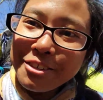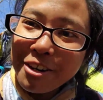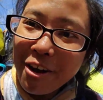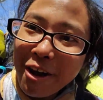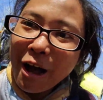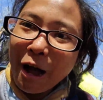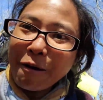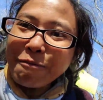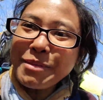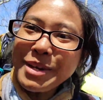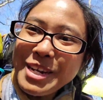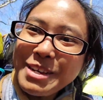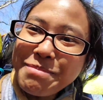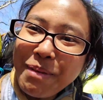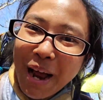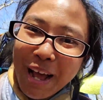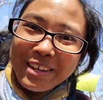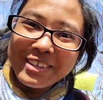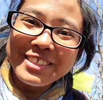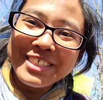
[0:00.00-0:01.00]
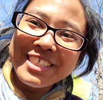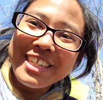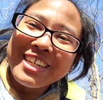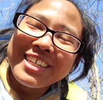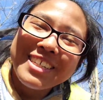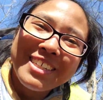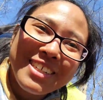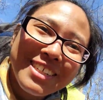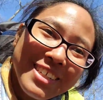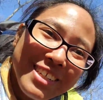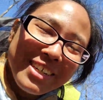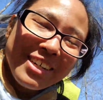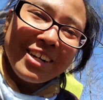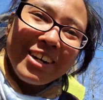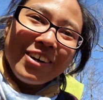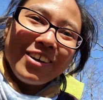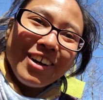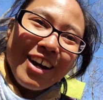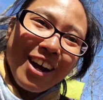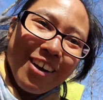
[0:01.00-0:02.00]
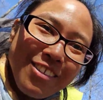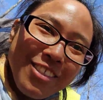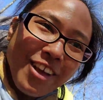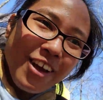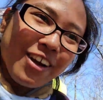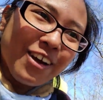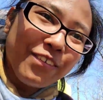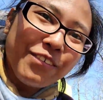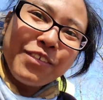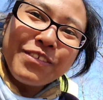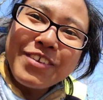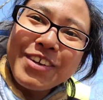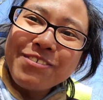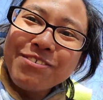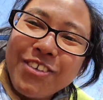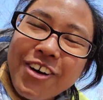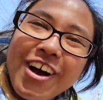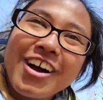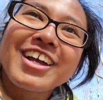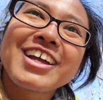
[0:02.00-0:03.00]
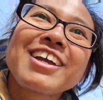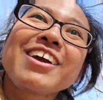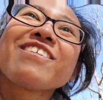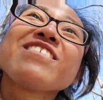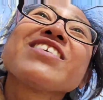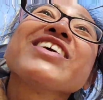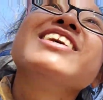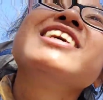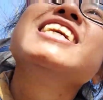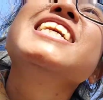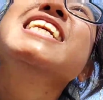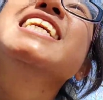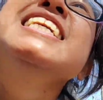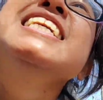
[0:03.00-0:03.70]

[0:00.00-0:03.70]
know how many miles or how long have we been walking uphill.